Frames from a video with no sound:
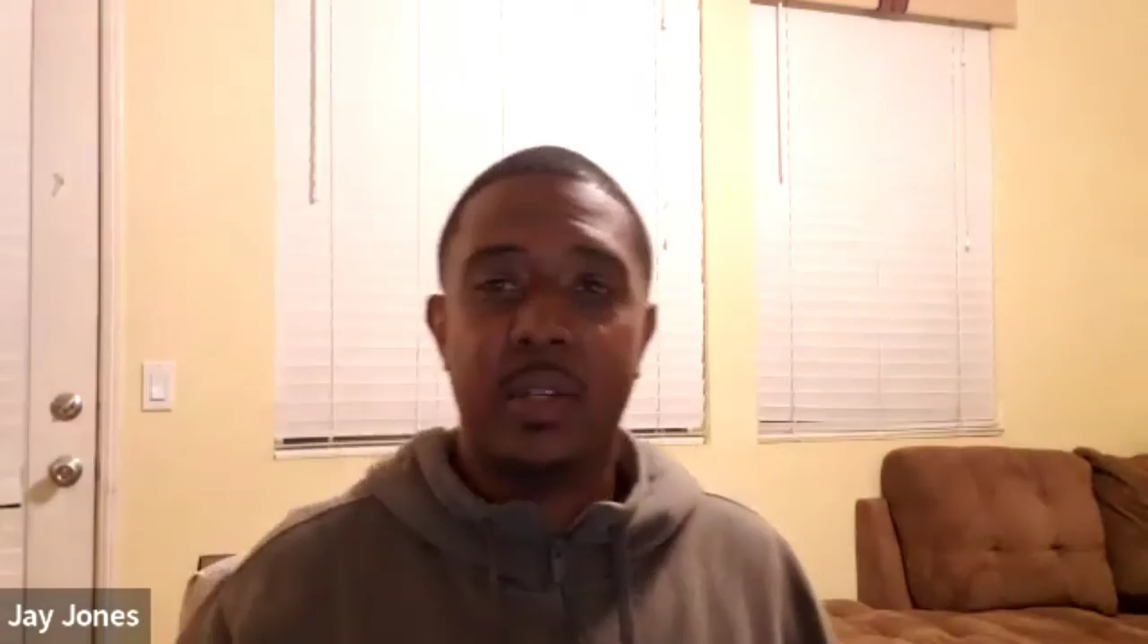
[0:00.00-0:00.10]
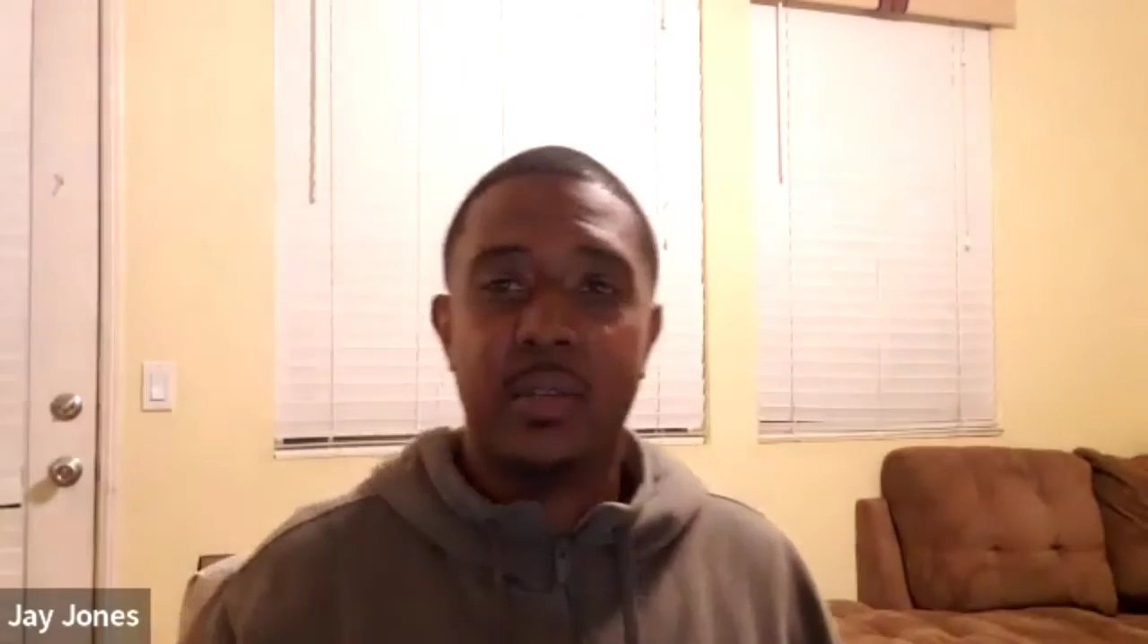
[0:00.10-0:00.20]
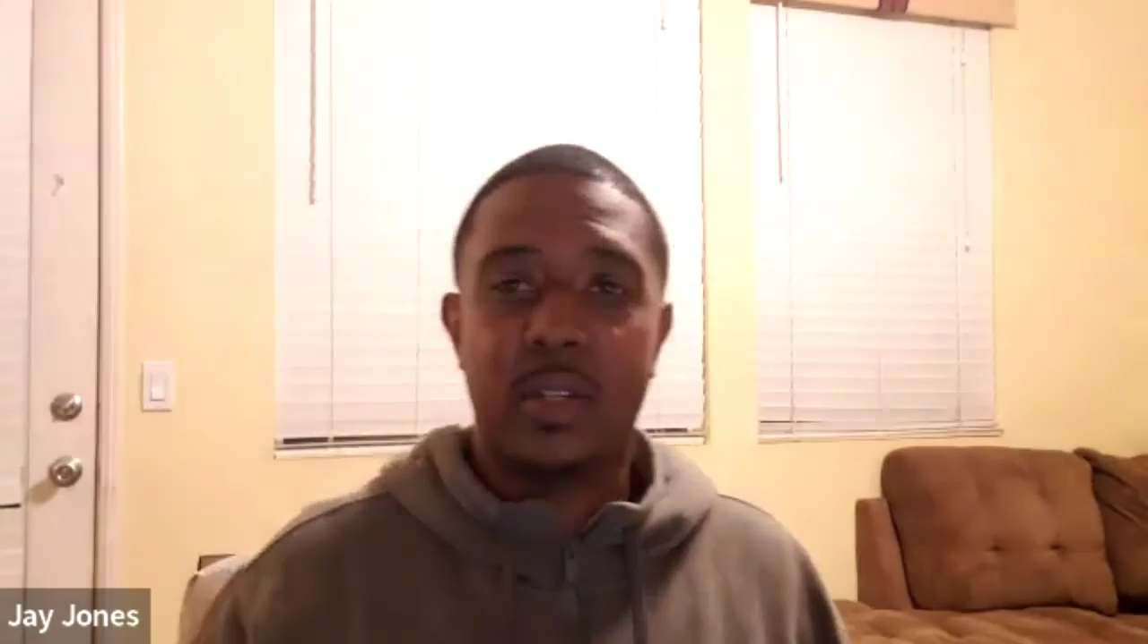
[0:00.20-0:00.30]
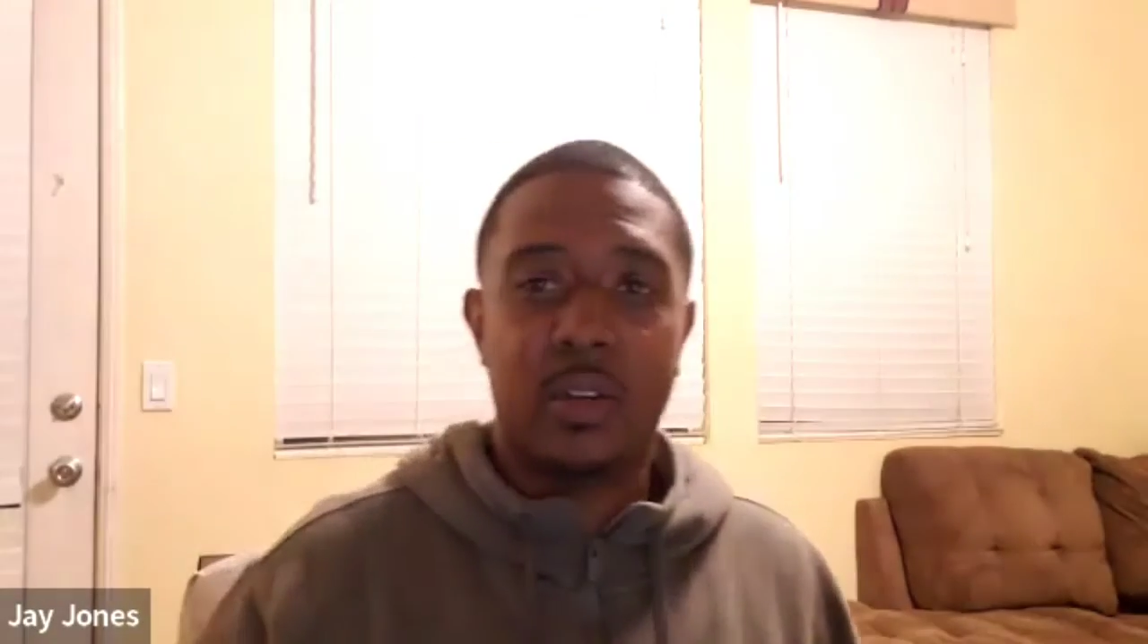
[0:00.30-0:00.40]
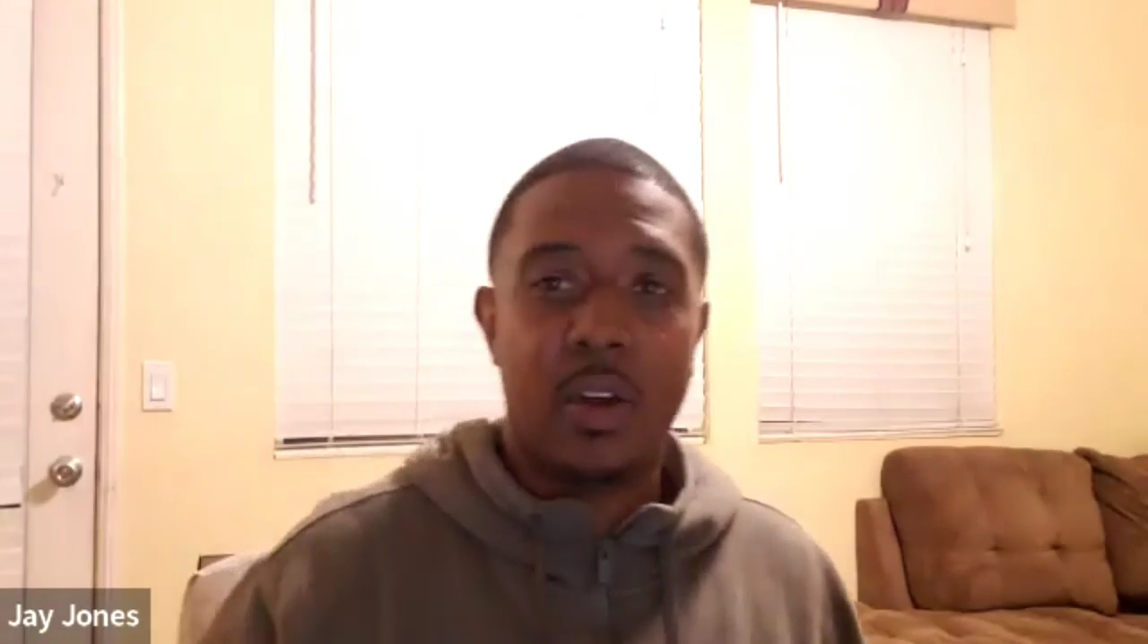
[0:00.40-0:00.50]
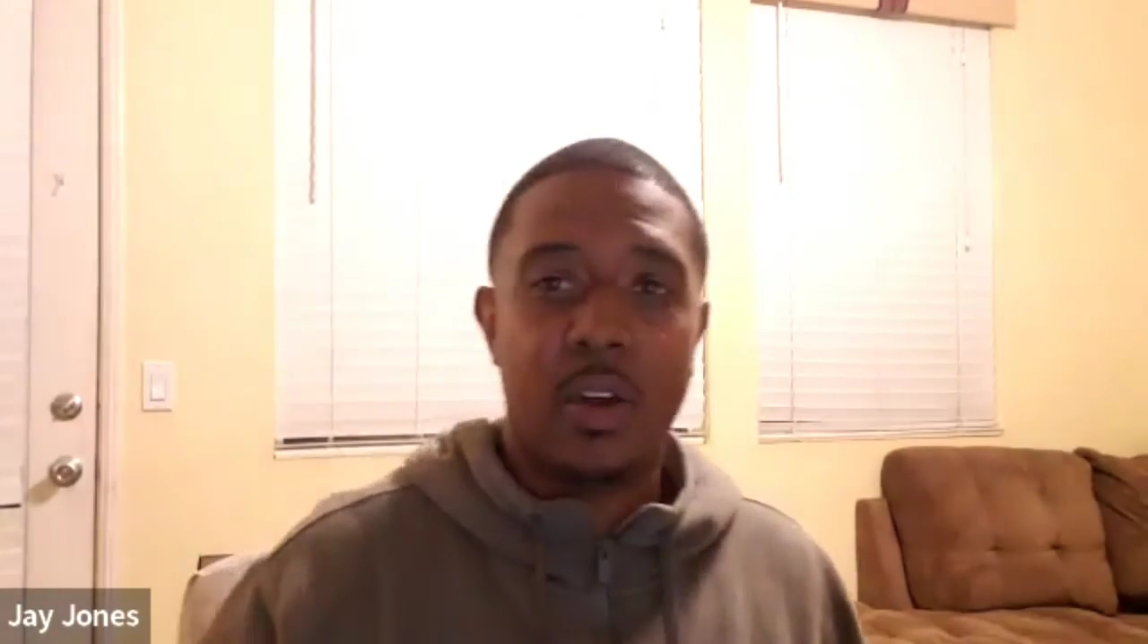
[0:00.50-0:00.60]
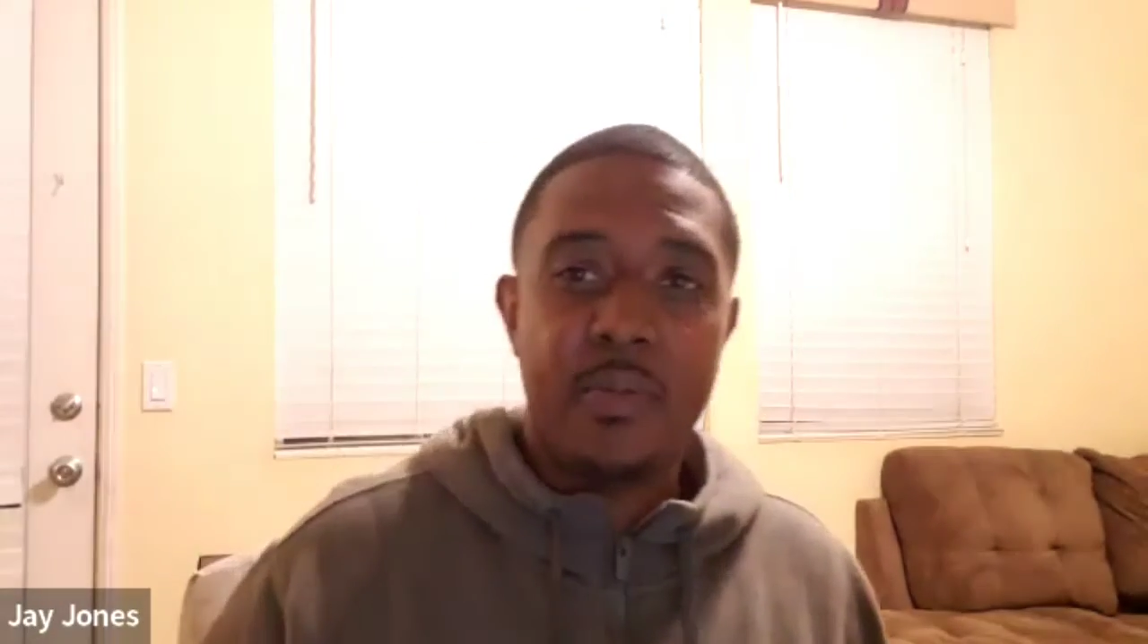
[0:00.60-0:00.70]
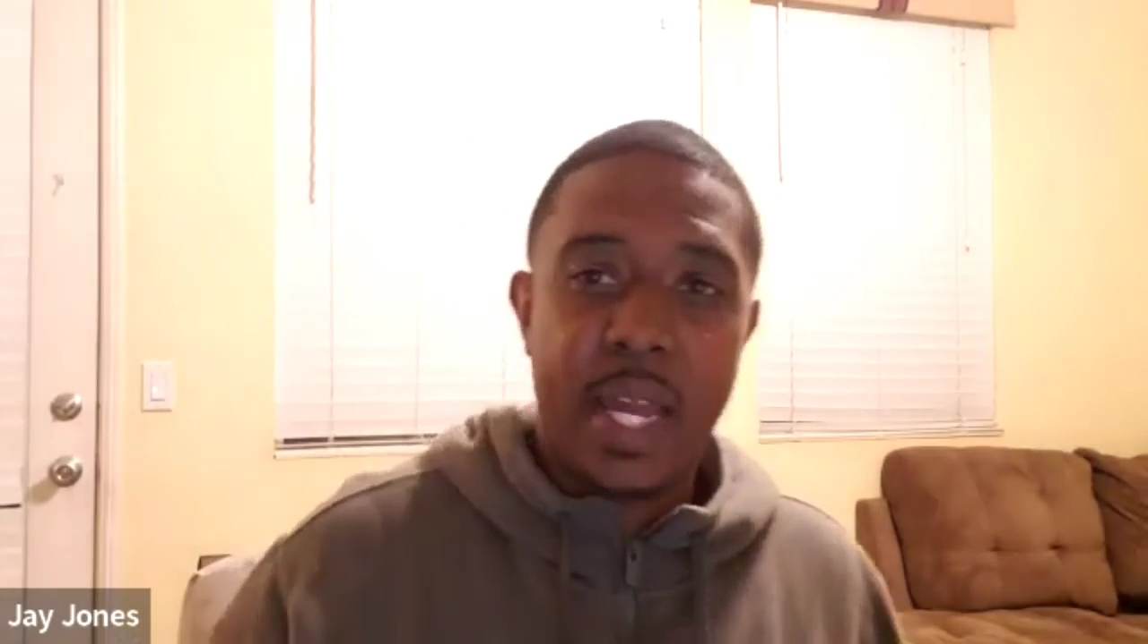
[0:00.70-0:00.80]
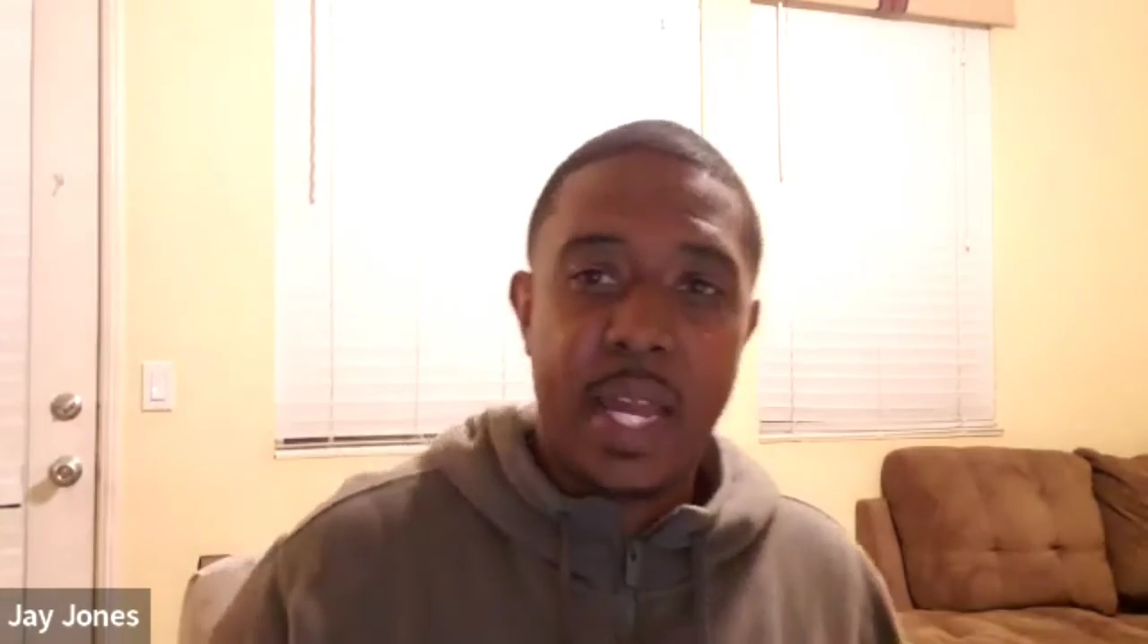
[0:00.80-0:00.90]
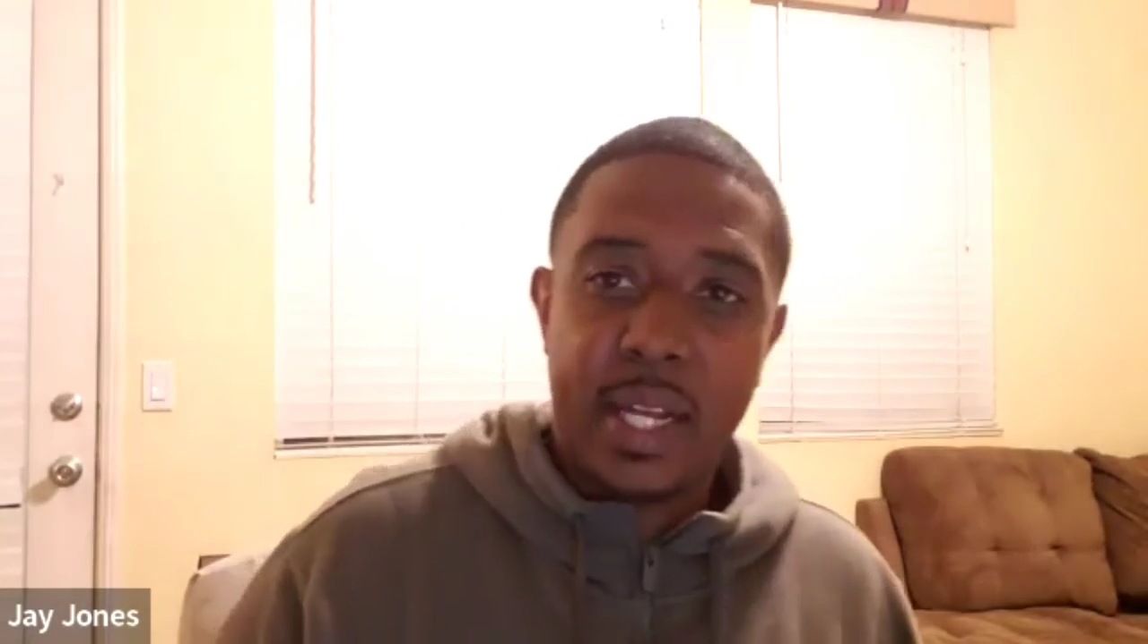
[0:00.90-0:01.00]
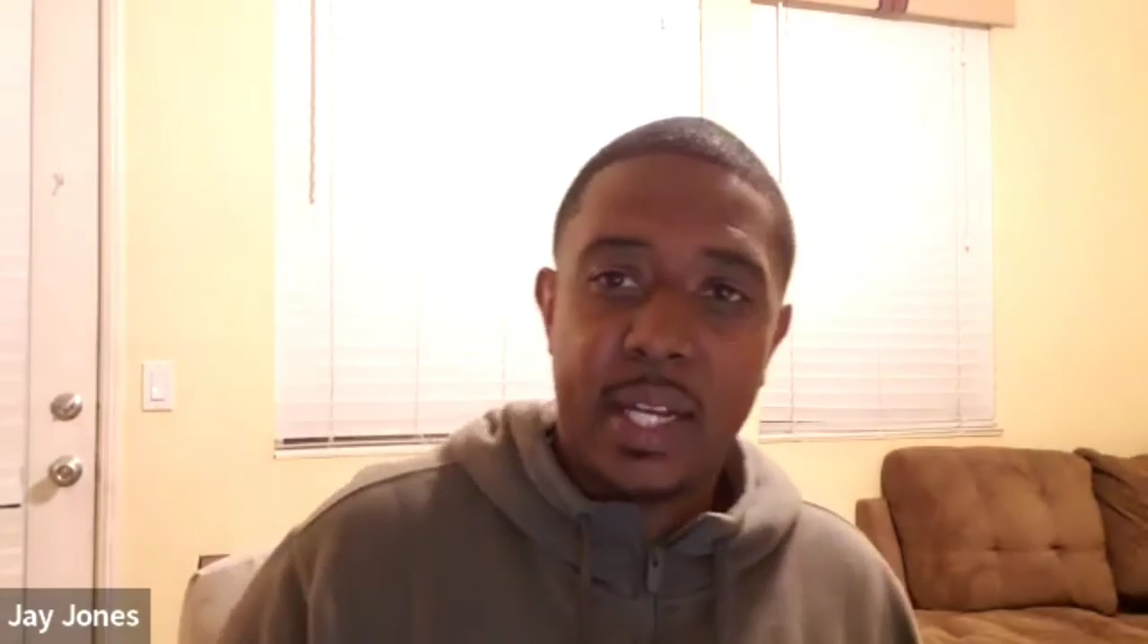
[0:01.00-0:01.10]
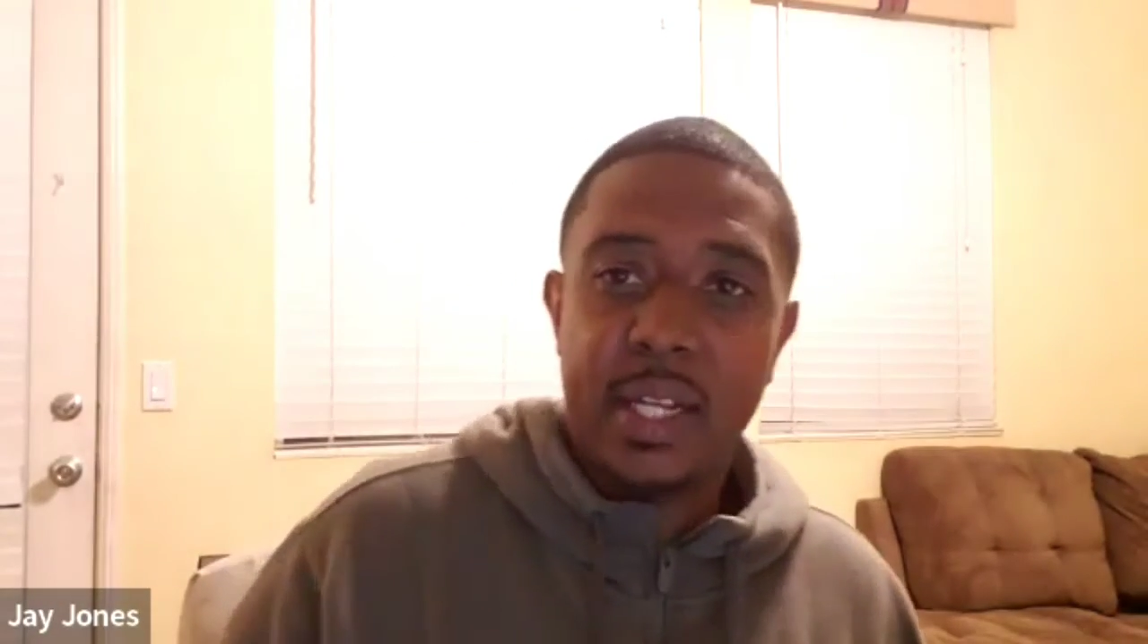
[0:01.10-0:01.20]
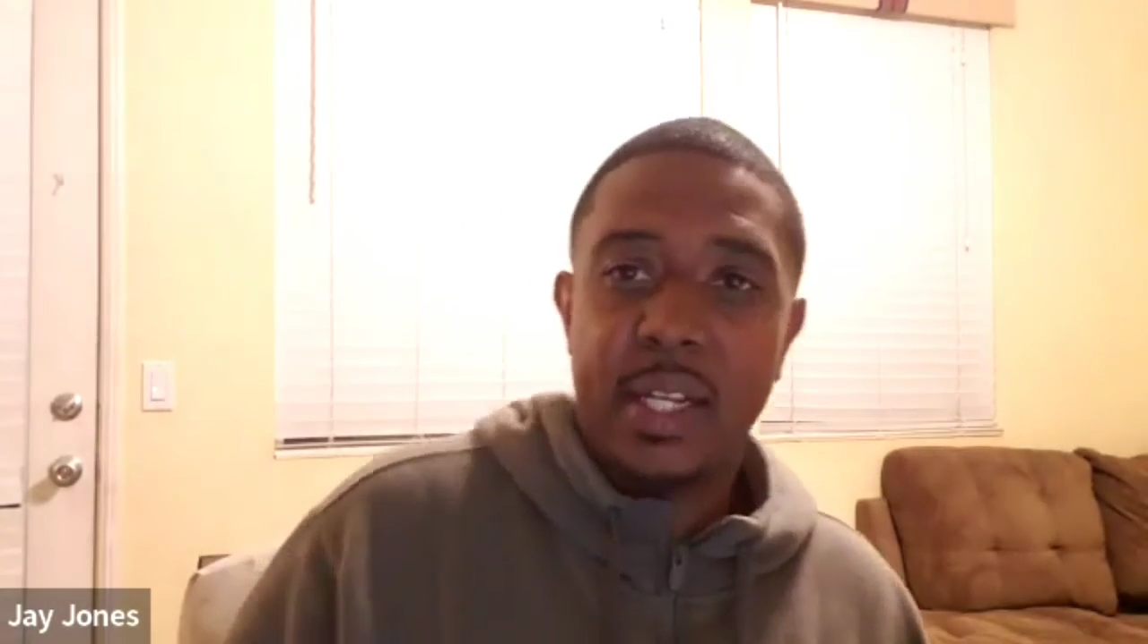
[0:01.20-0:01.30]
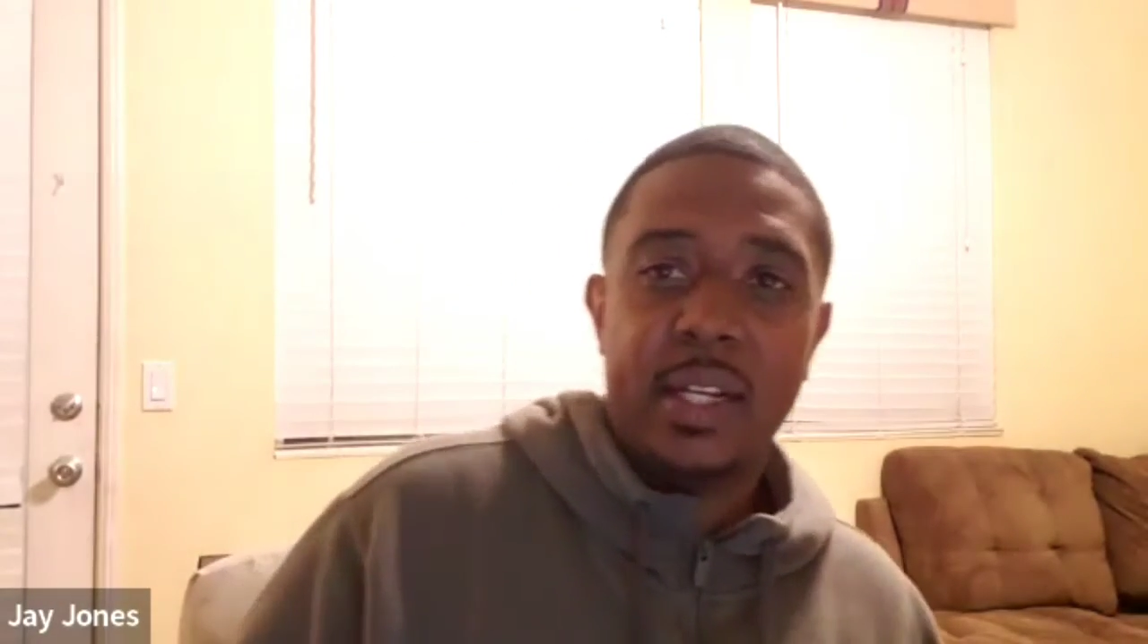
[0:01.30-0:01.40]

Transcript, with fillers: he was a grown man